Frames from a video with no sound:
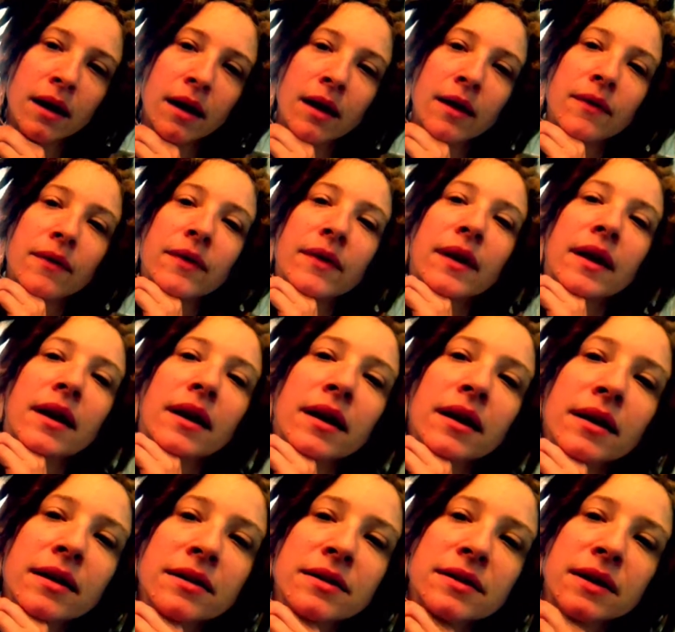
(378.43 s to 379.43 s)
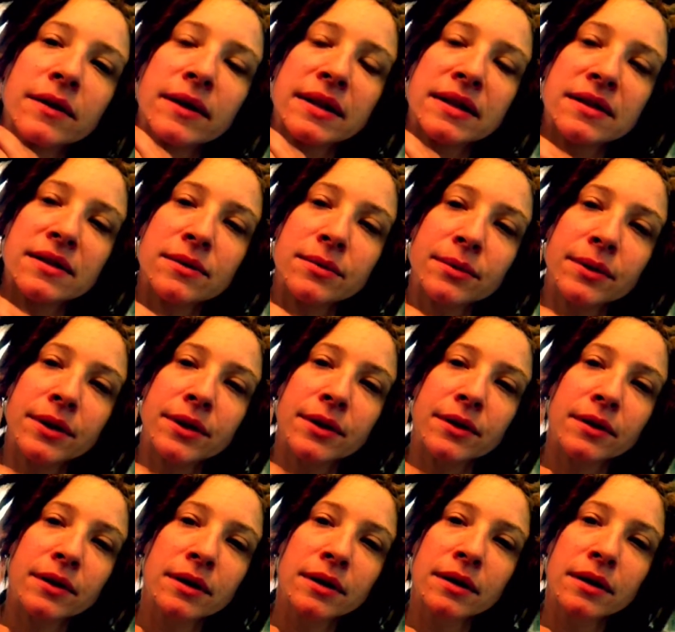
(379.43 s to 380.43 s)
And then, so it's
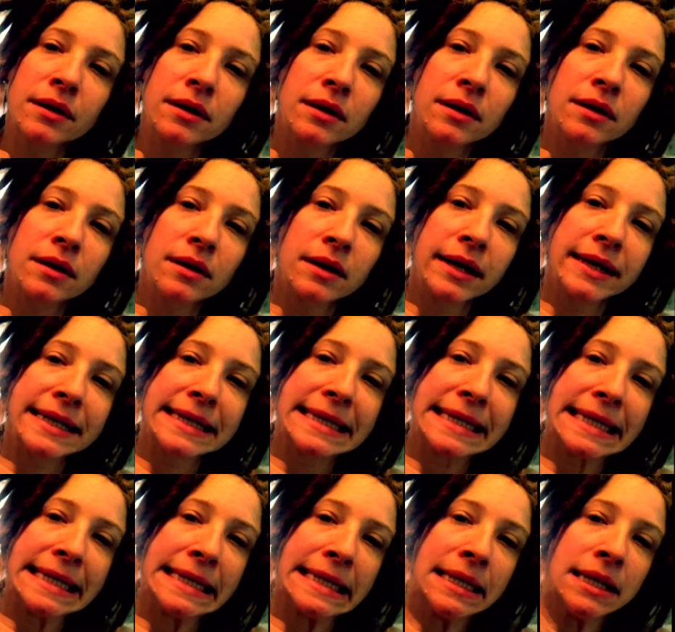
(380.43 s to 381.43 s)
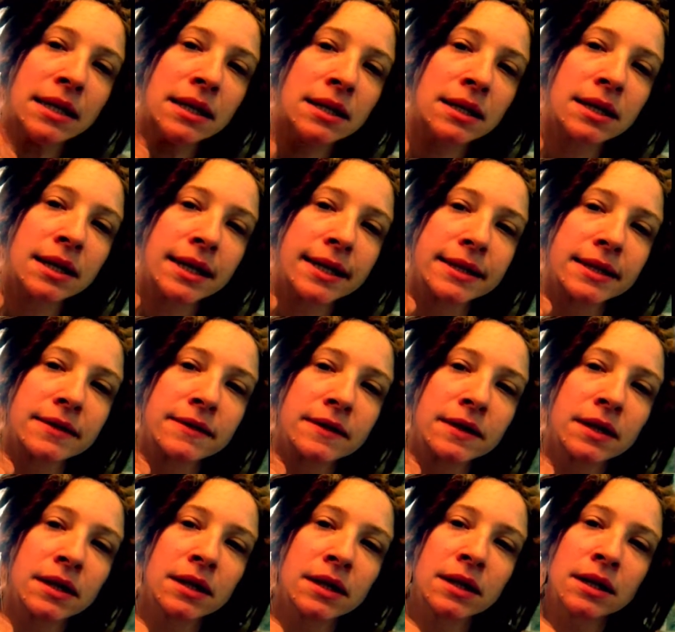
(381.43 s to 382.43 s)
through, like a T, kind of,
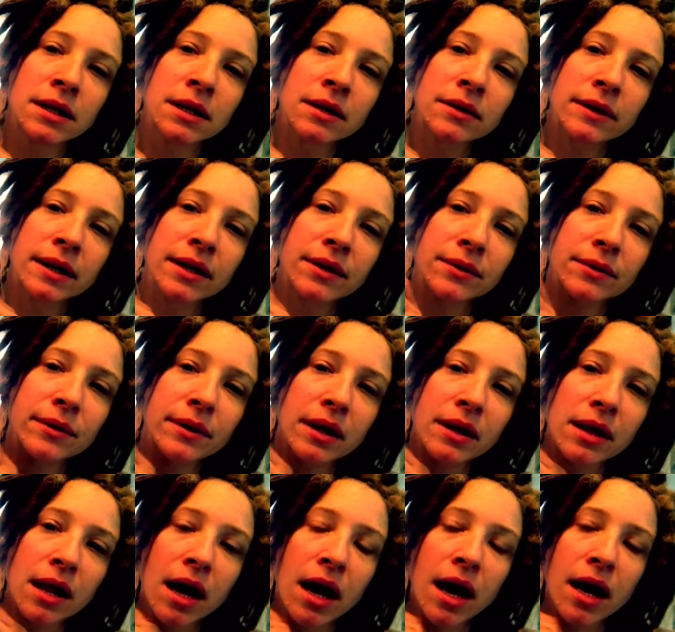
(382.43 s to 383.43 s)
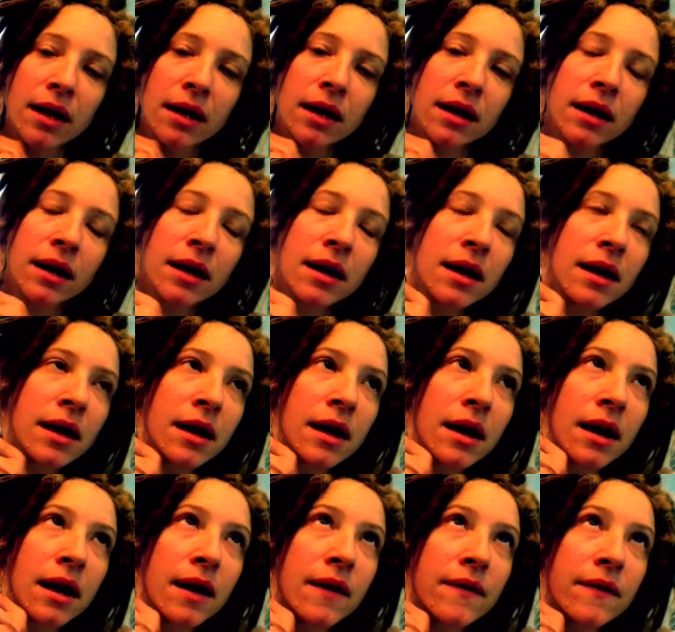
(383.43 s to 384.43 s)
right through the lock.
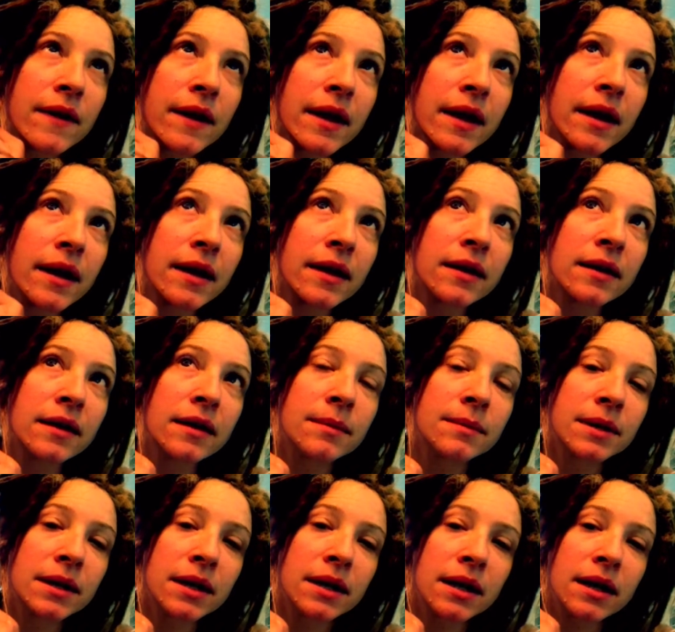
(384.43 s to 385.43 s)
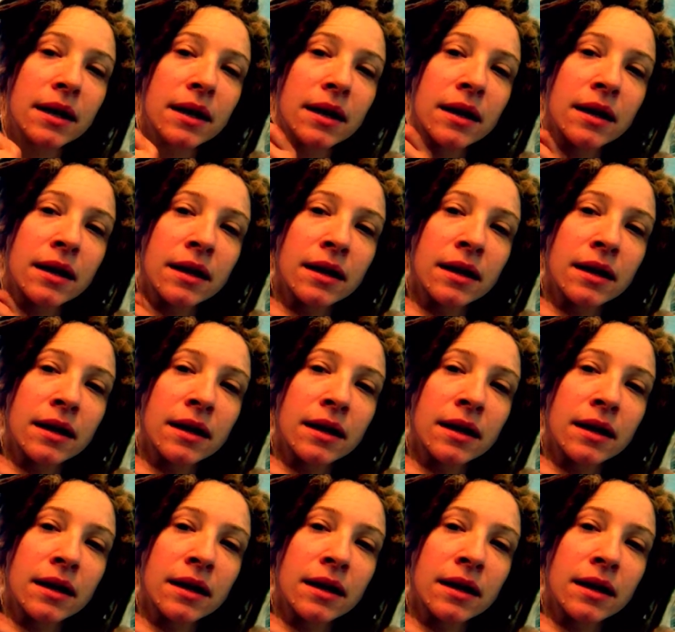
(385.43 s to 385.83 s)
And then I'm going to